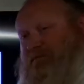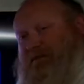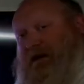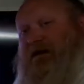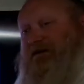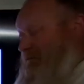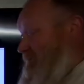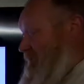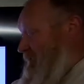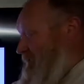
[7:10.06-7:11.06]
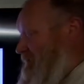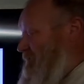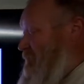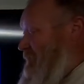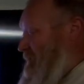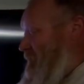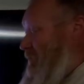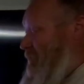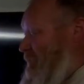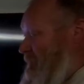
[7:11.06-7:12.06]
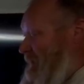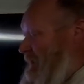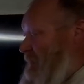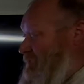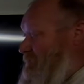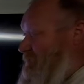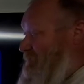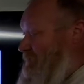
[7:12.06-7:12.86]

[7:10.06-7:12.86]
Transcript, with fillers: That, these three are without.